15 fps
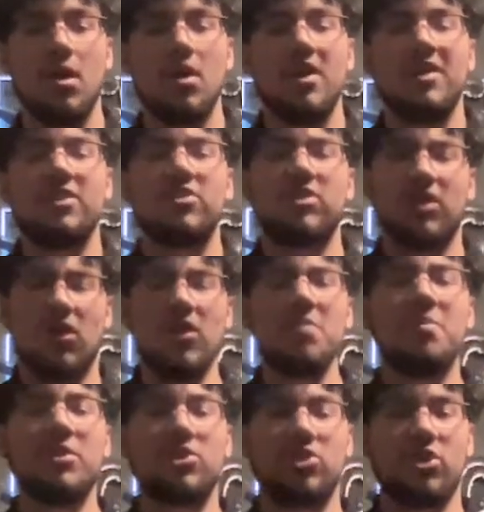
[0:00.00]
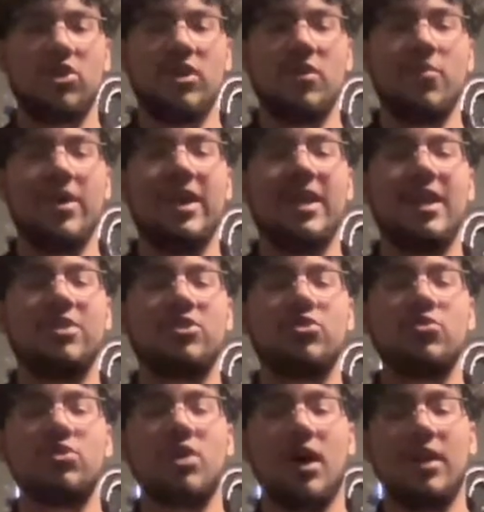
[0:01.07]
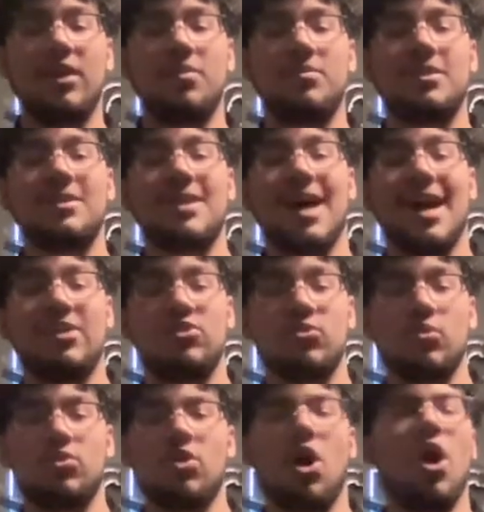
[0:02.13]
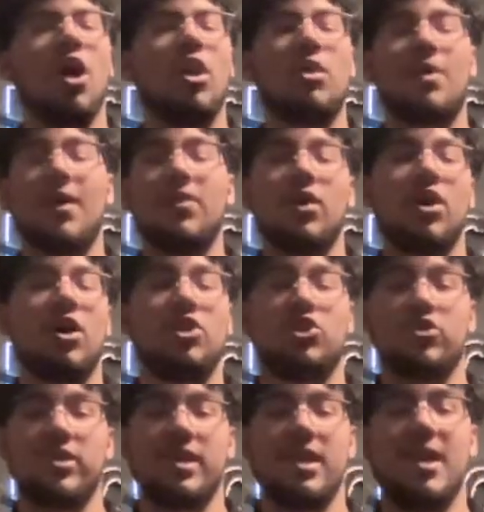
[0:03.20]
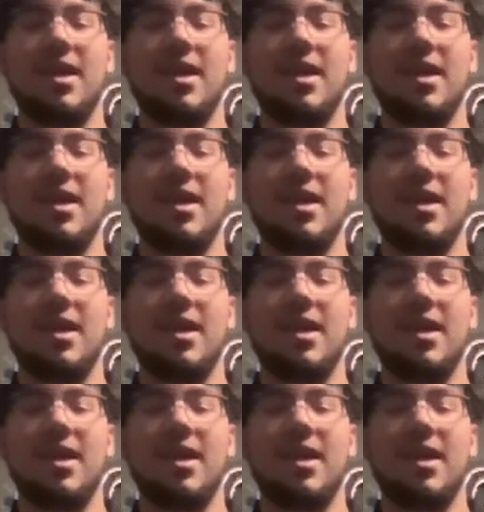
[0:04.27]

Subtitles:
Slowly but surely, we can introduce condoms into high schools all around the country,